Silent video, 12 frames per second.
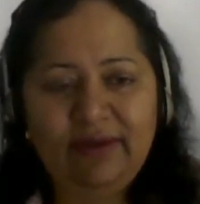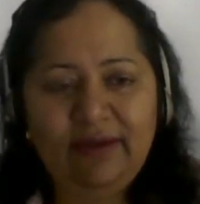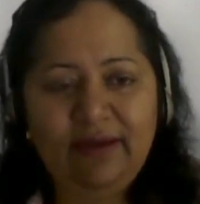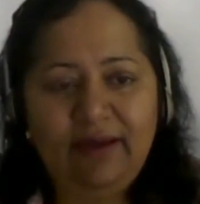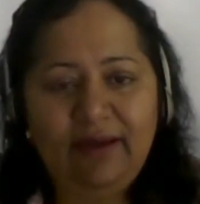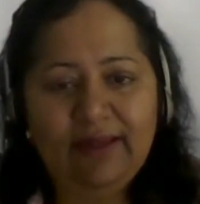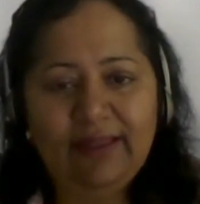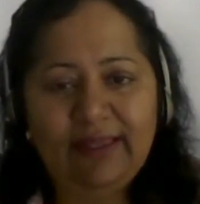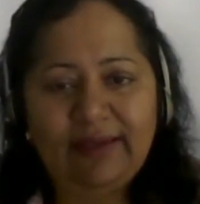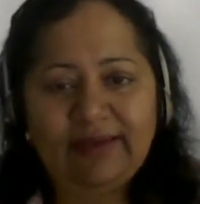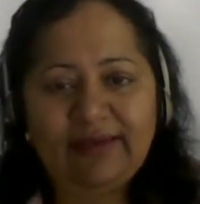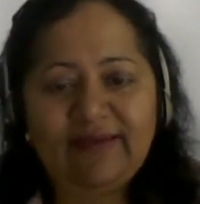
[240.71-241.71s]

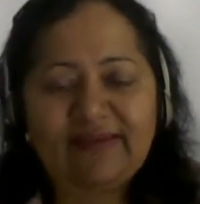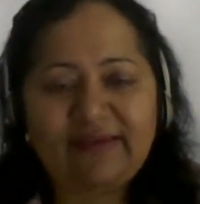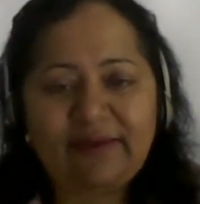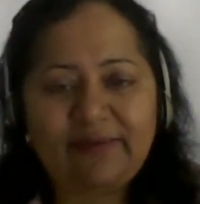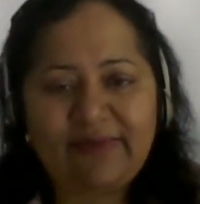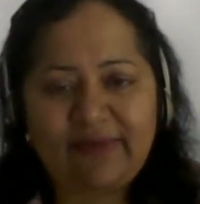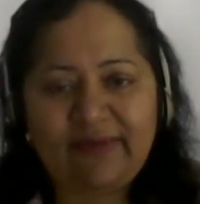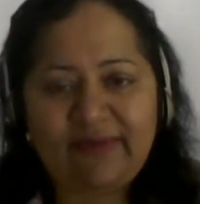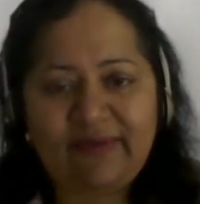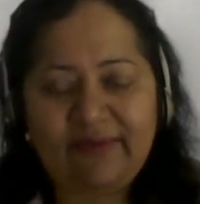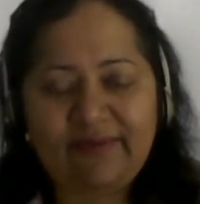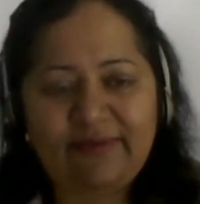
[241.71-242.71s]
that stops
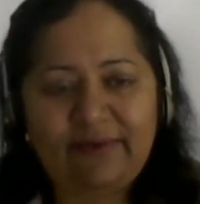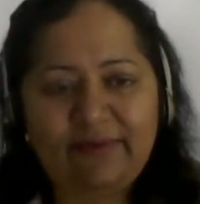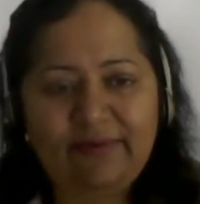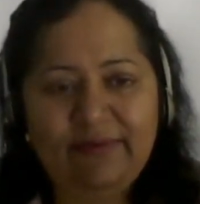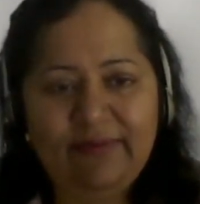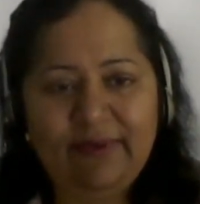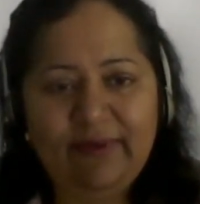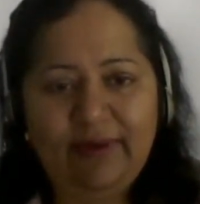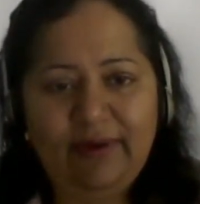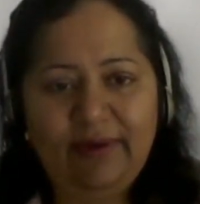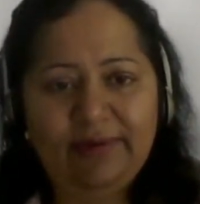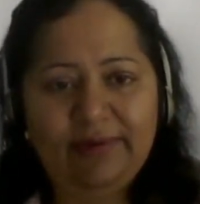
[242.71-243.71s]
us from
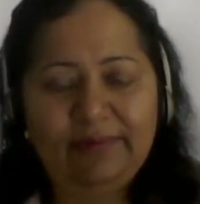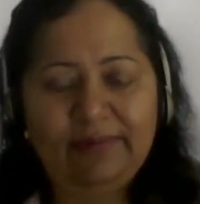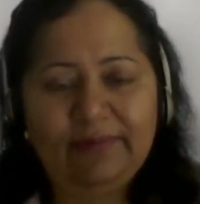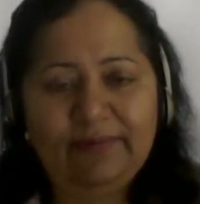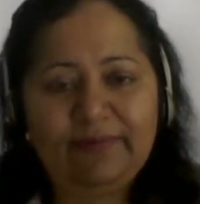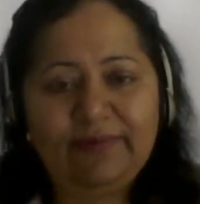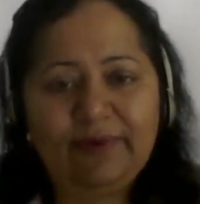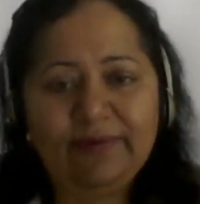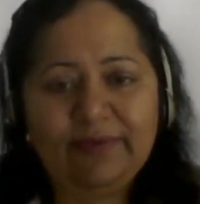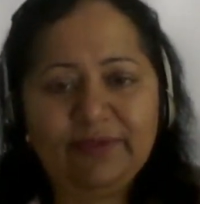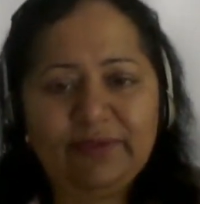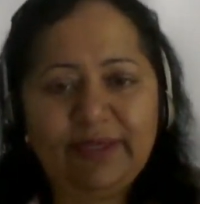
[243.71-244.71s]

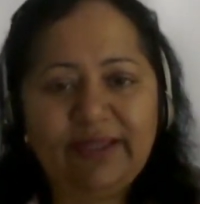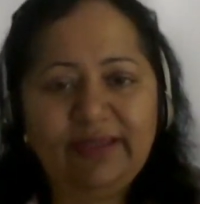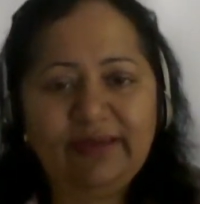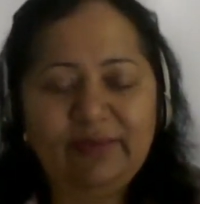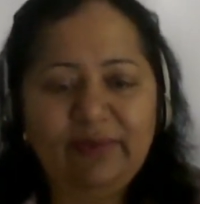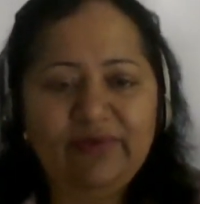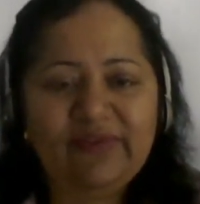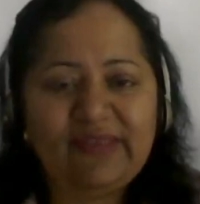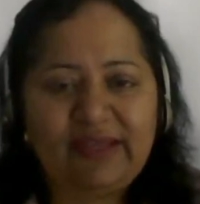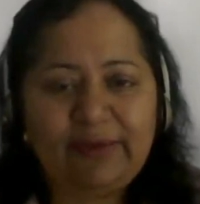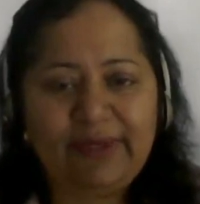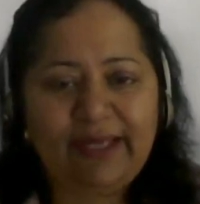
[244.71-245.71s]
doing the most
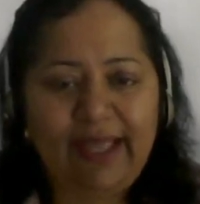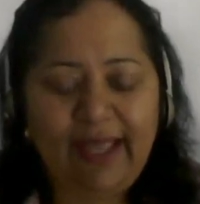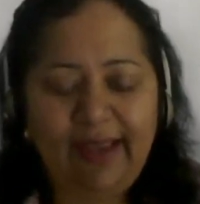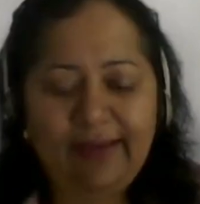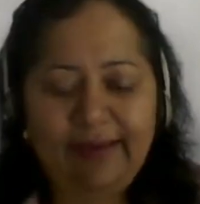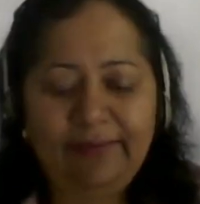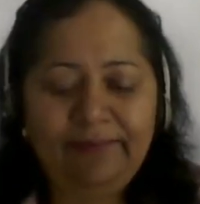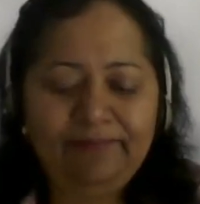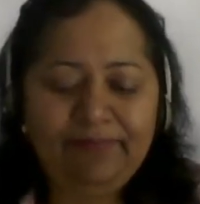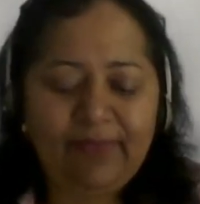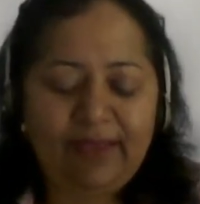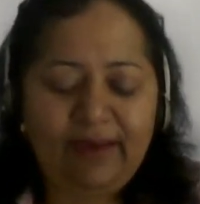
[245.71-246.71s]
that we can
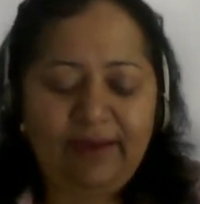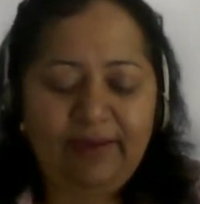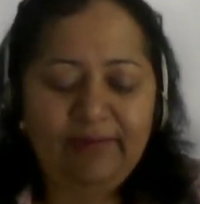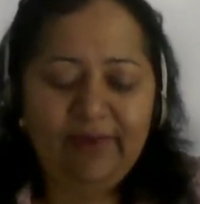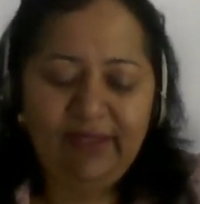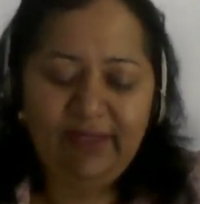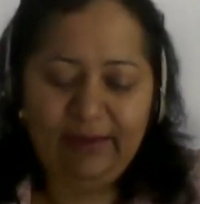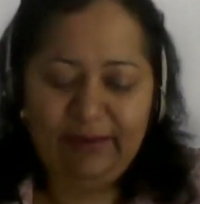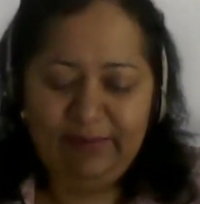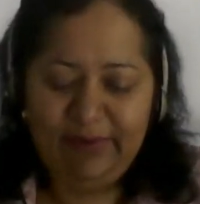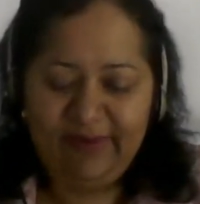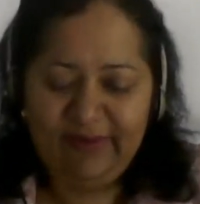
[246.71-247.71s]
with
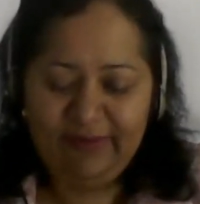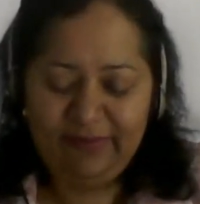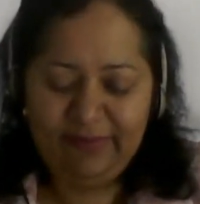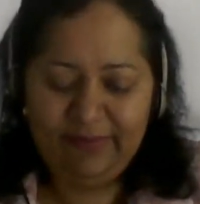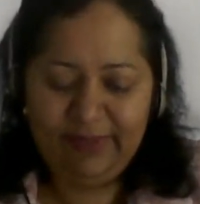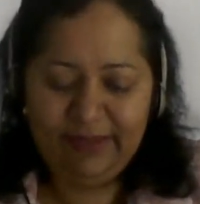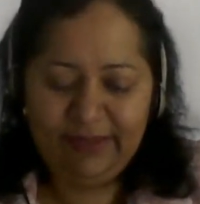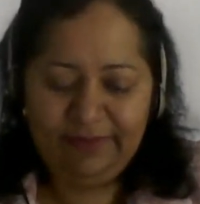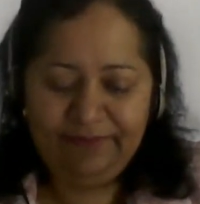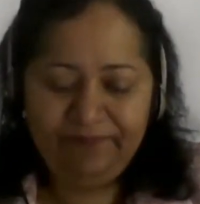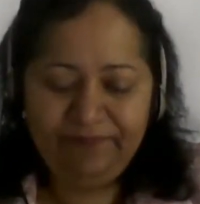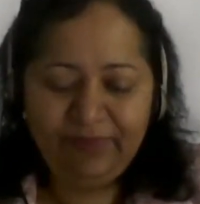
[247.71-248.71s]
our present moment?
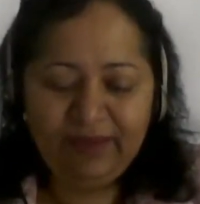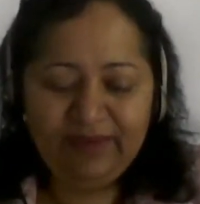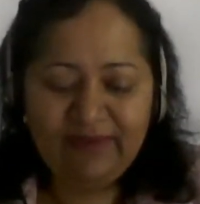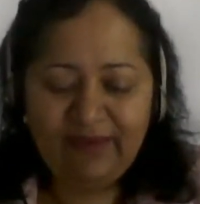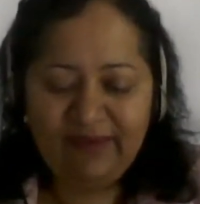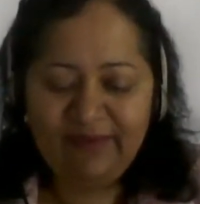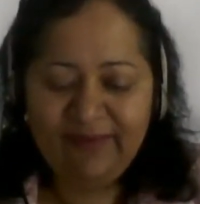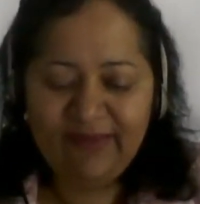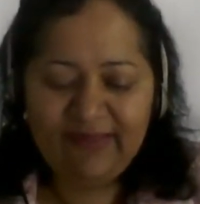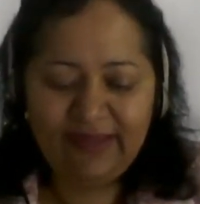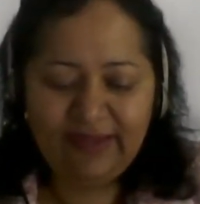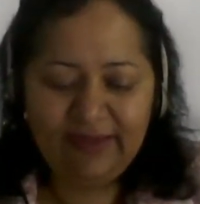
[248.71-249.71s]
So, as we
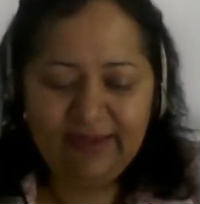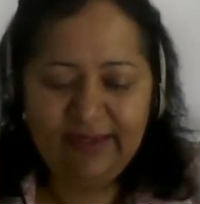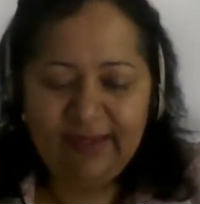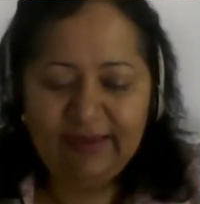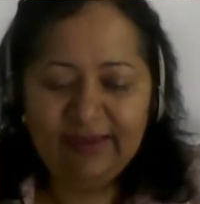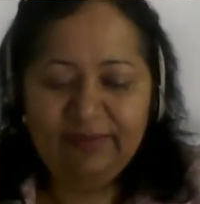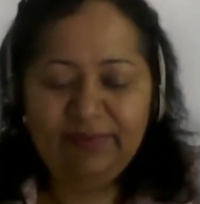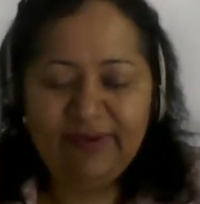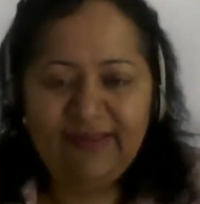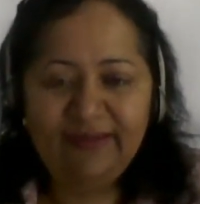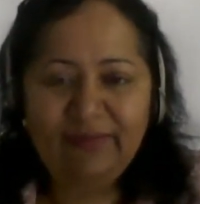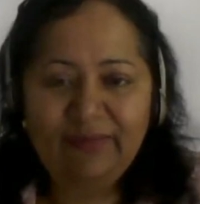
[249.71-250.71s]
said earlier, the
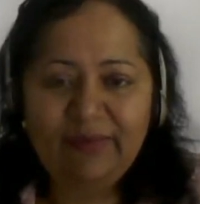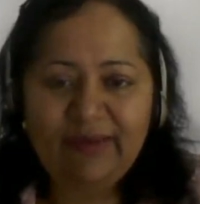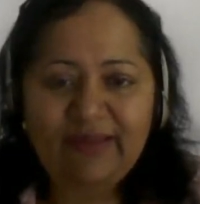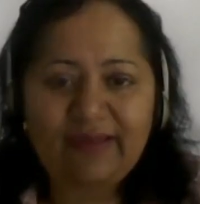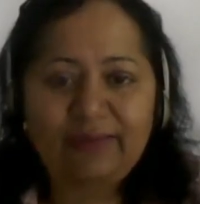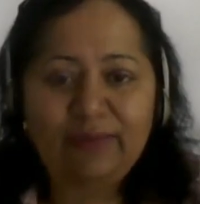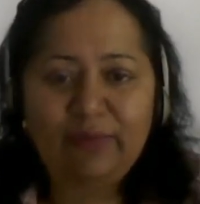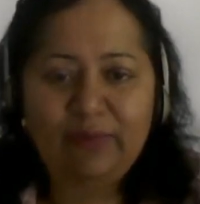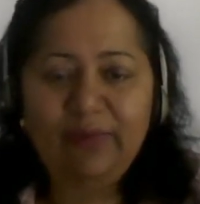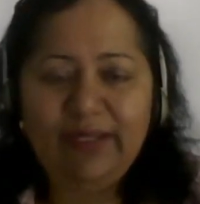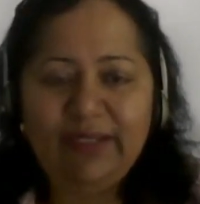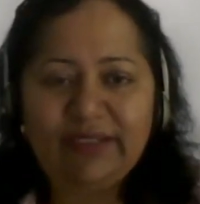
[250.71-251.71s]
present
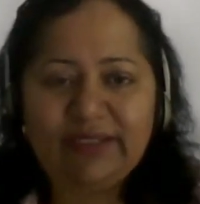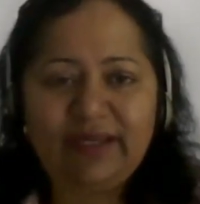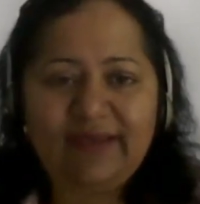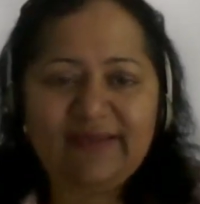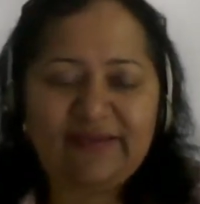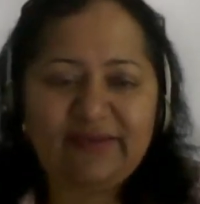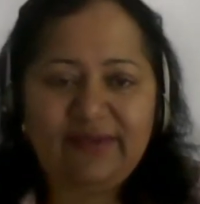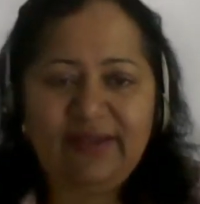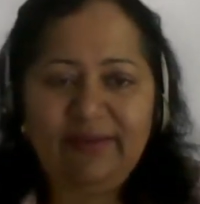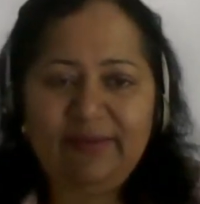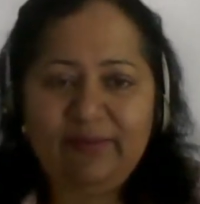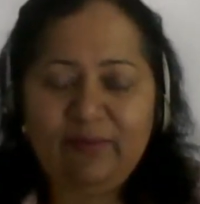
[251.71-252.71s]
moment is really